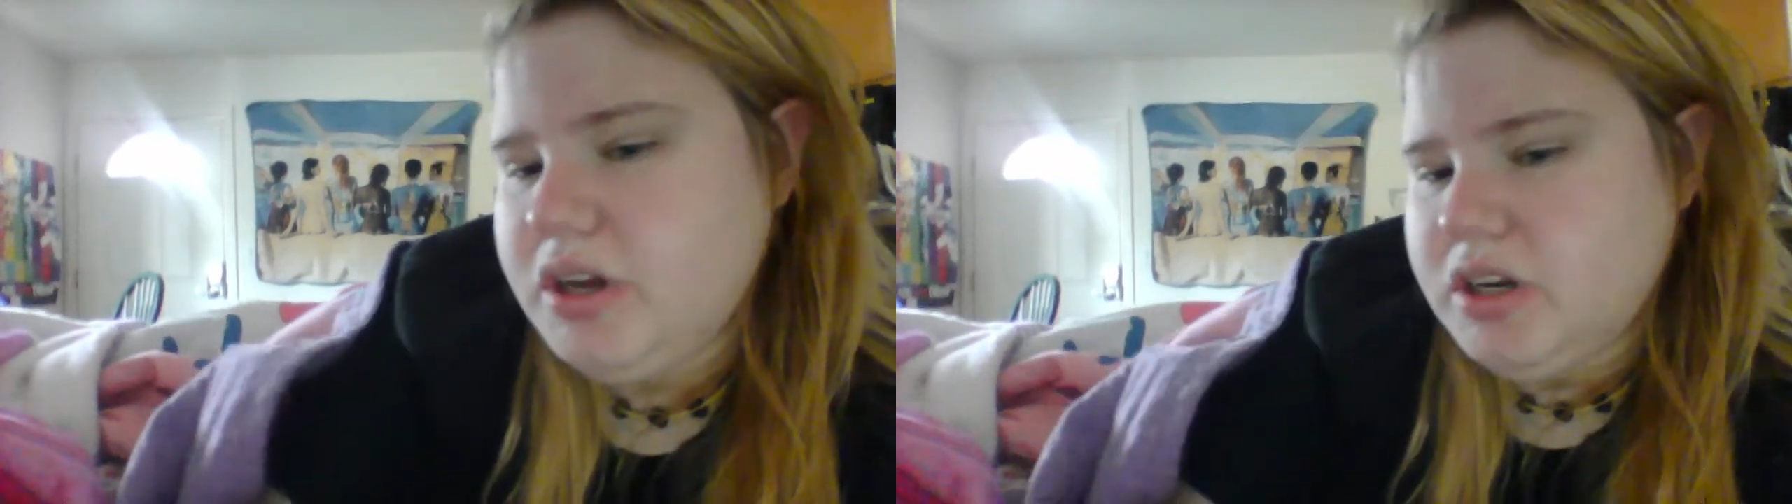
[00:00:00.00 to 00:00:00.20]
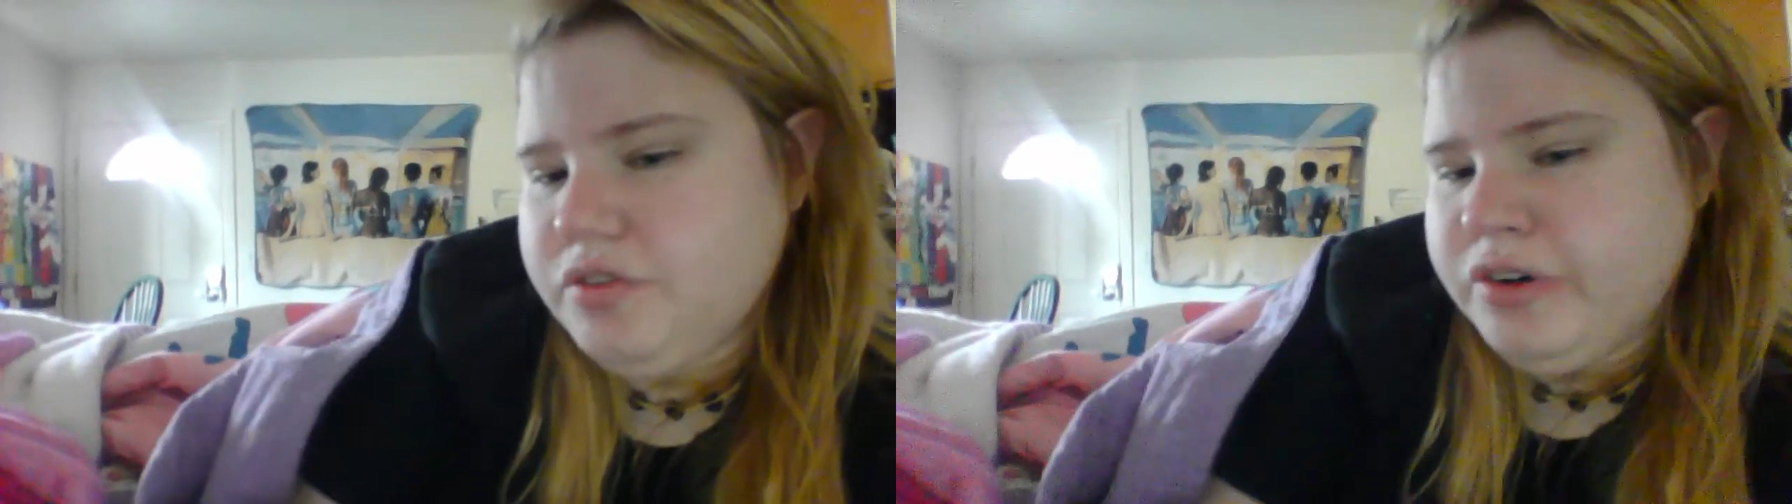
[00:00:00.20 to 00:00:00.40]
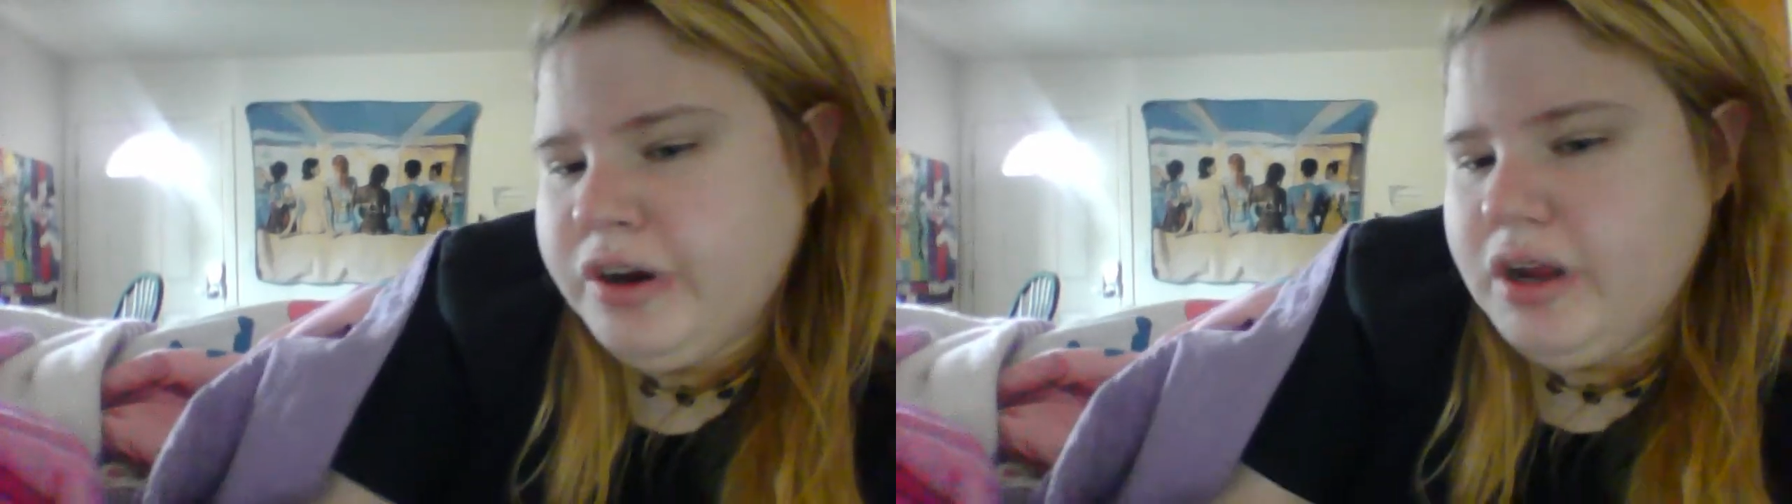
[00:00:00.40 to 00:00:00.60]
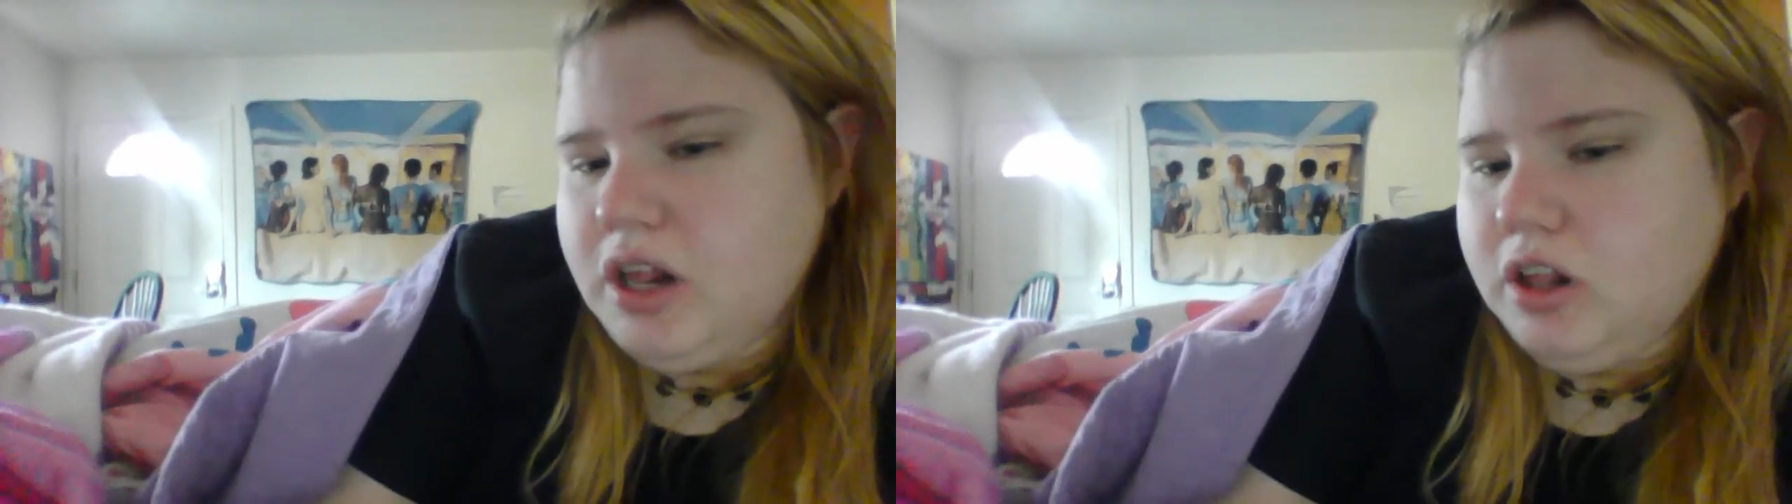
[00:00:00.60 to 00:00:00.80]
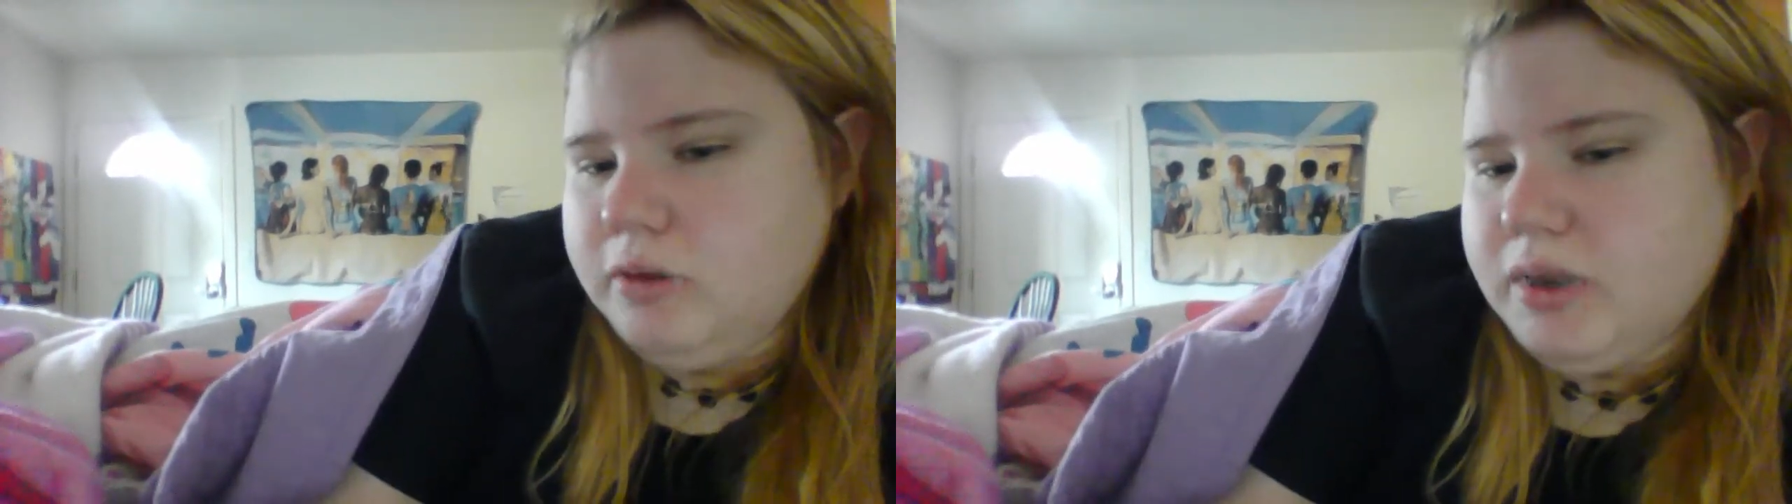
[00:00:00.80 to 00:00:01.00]
different
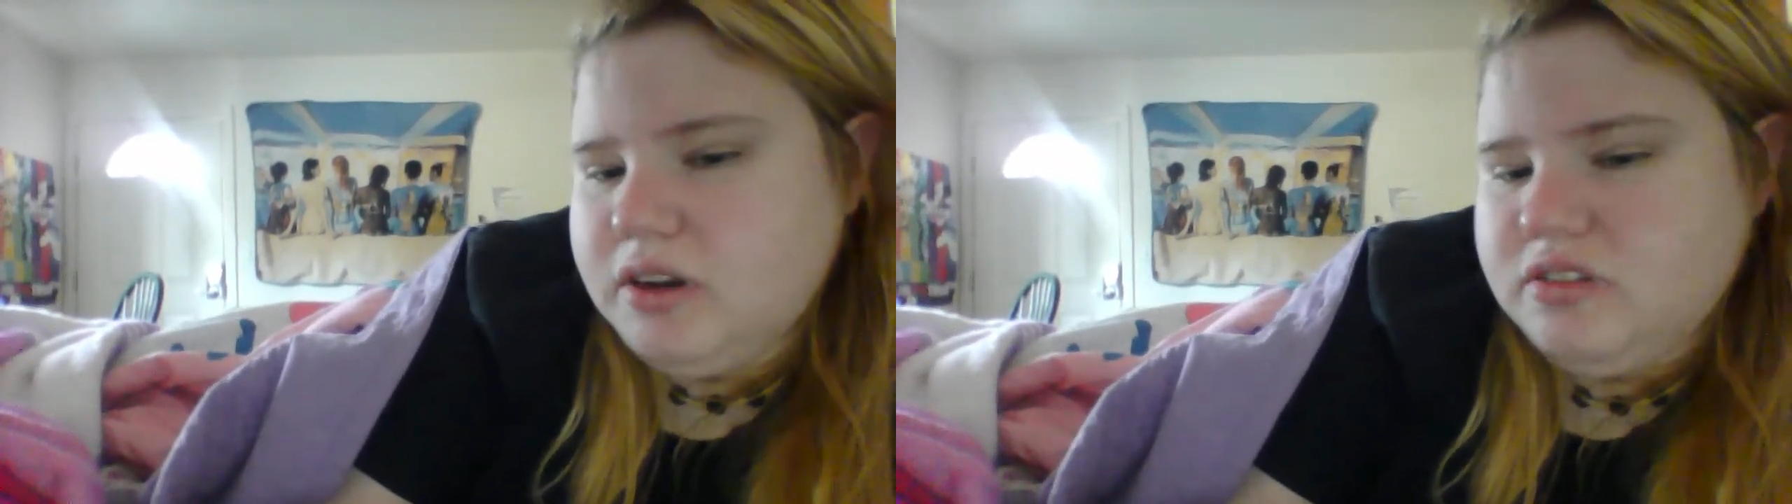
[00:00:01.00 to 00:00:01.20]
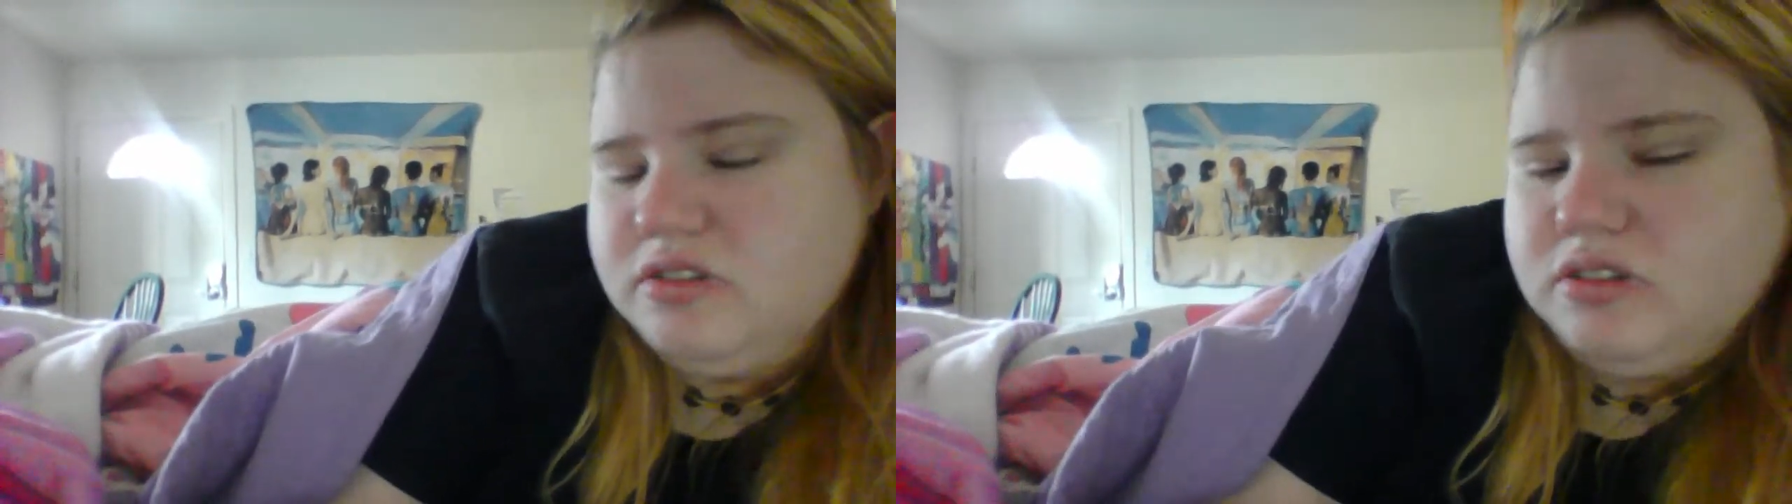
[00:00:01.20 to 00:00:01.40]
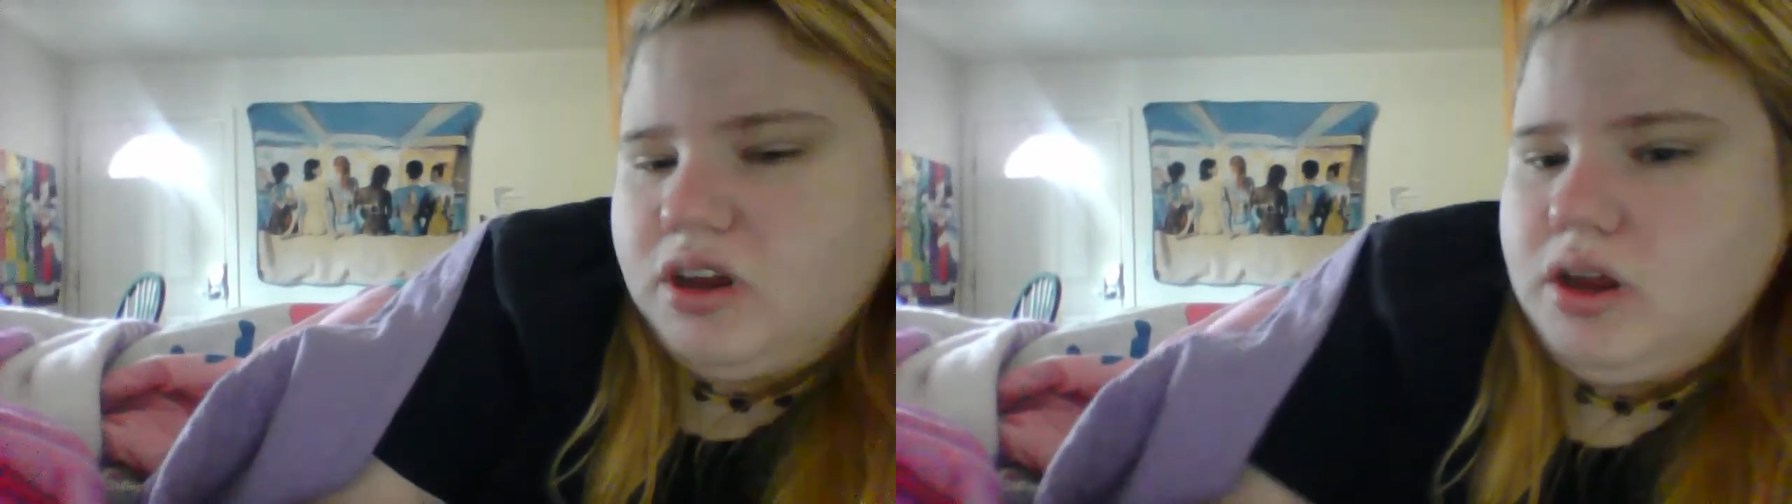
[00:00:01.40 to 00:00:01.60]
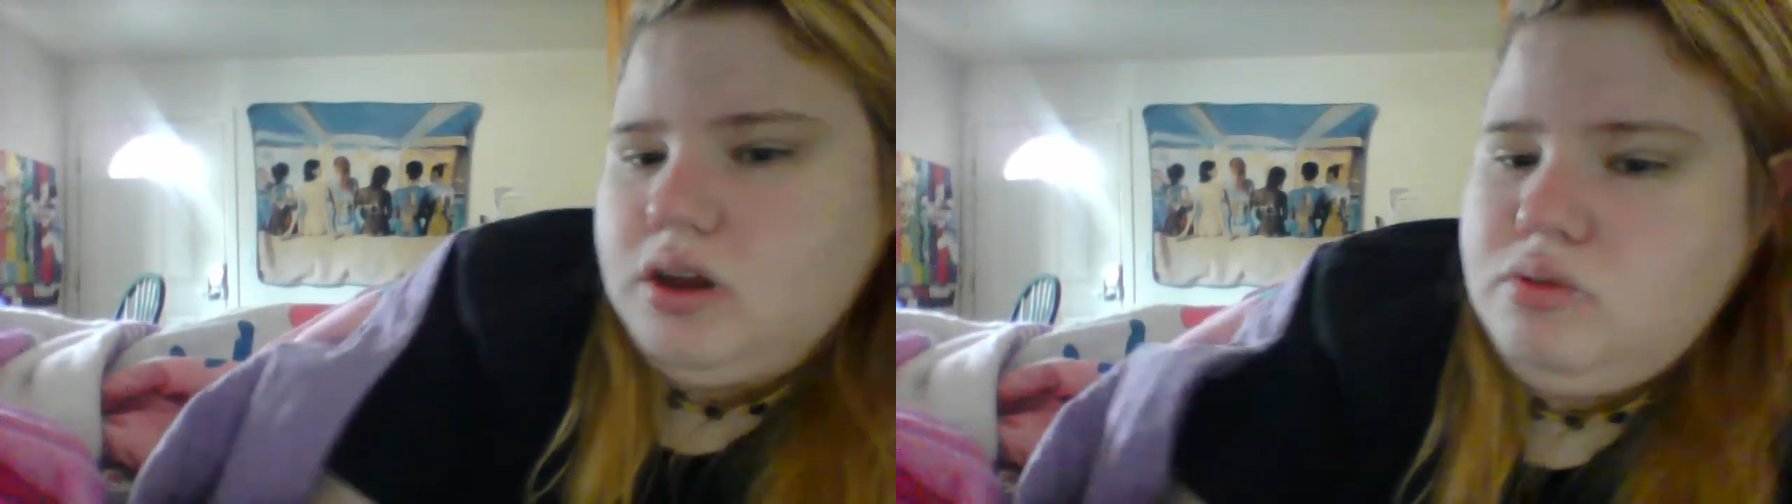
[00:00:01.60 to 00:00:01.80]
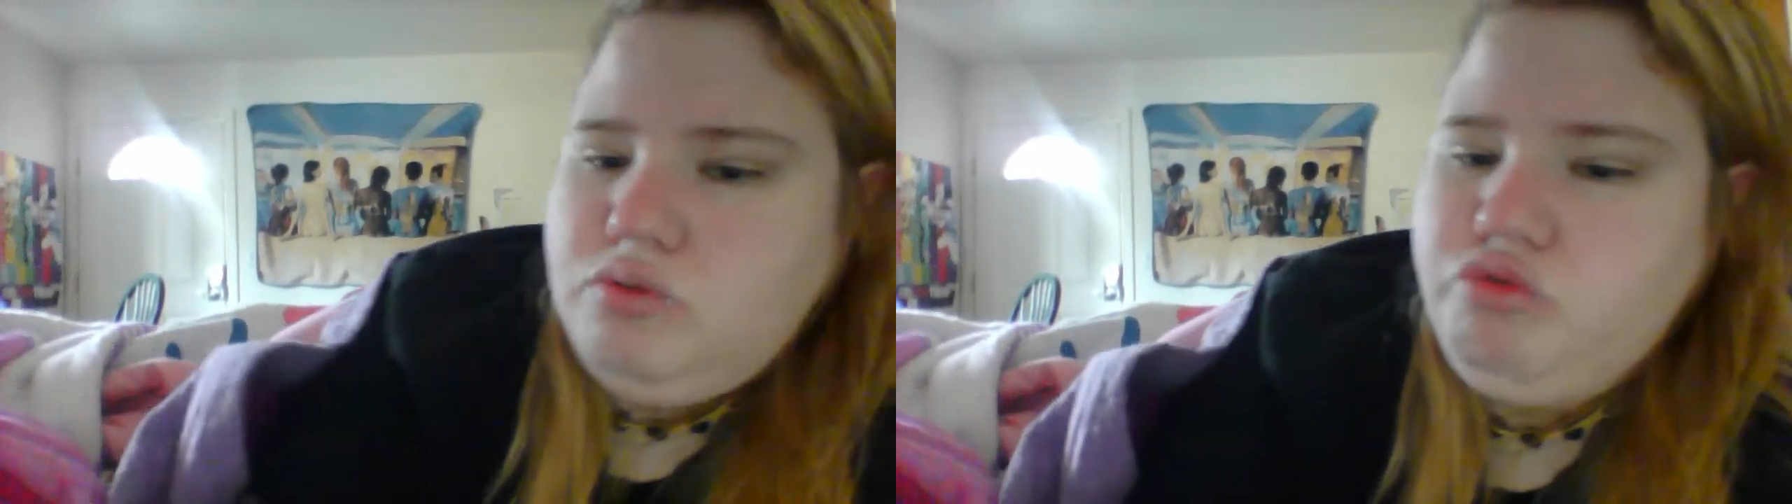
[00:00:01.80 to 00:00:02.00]
elements
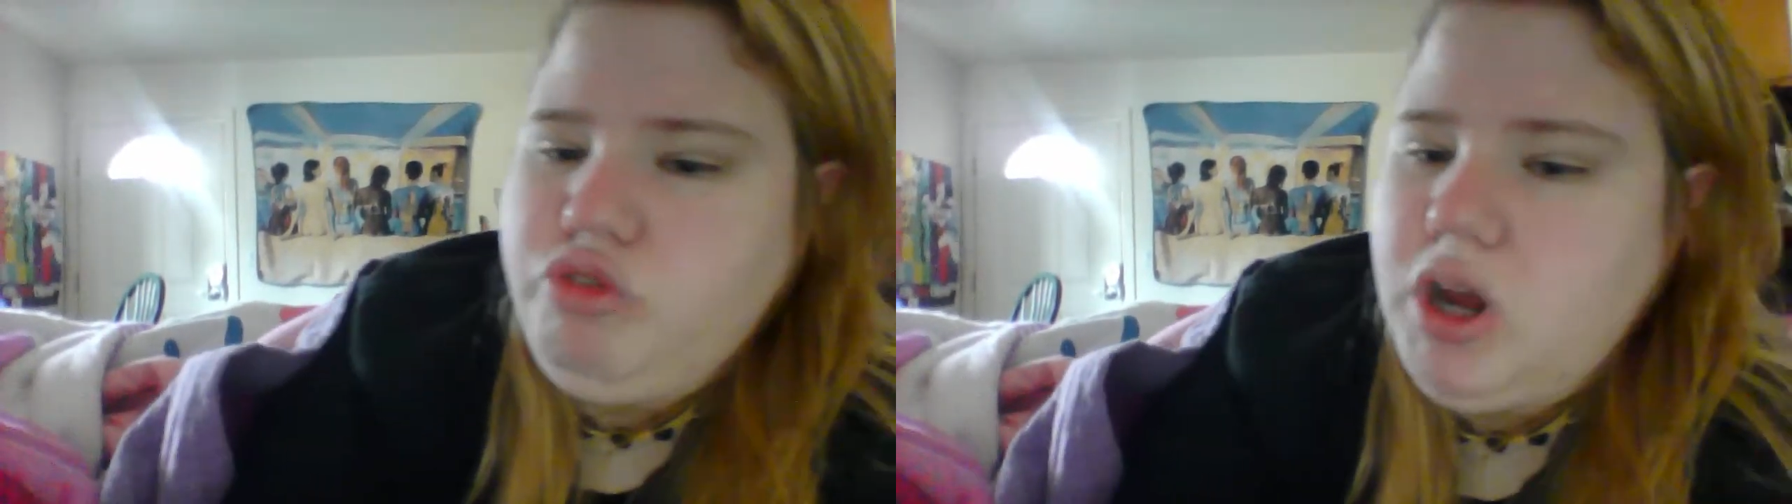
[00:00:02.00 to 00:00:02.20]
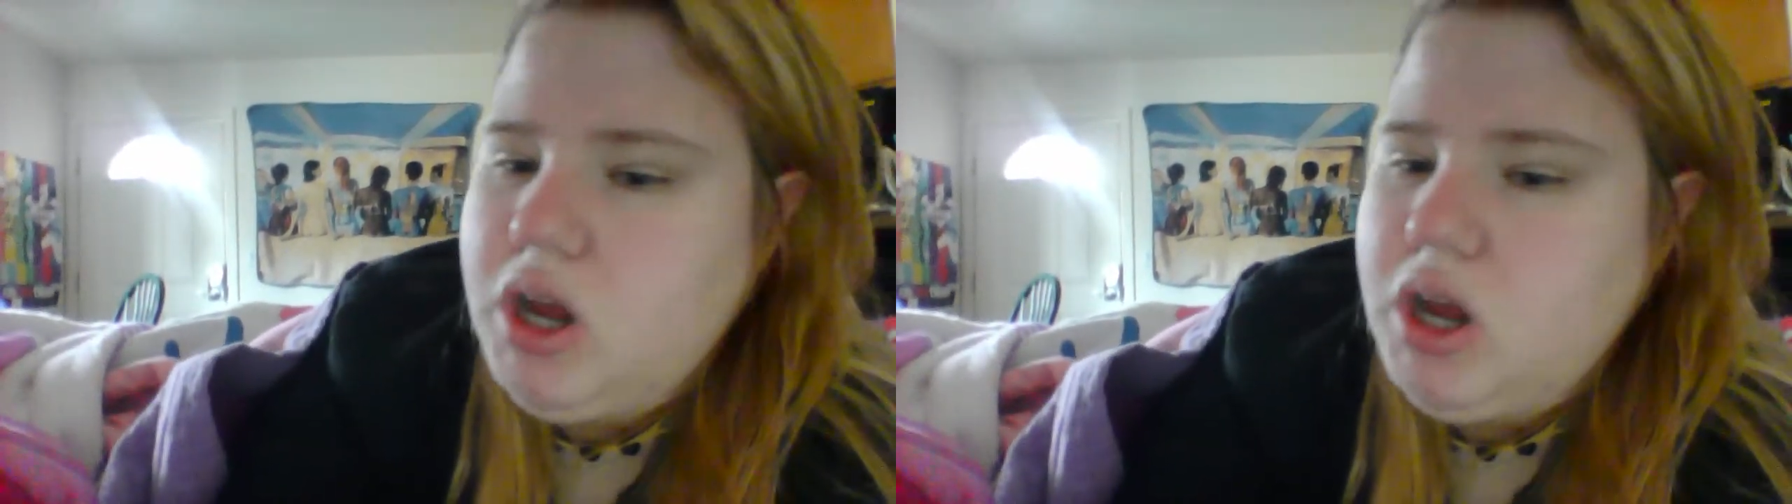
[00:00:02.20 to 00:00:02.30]
of